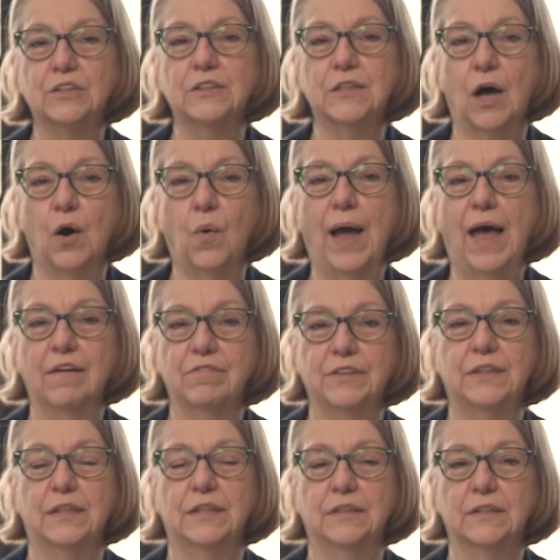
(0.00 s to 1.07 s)
so
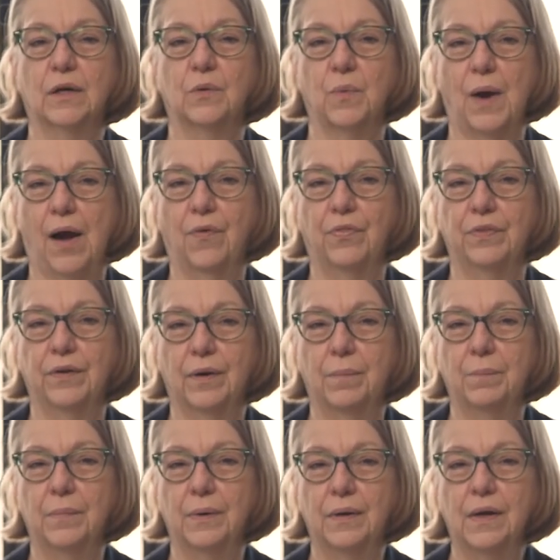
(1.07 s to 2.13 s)
evident around
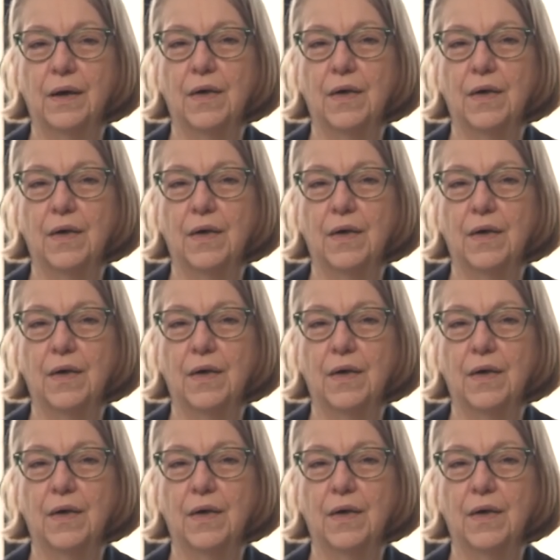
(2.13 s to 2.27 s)
them.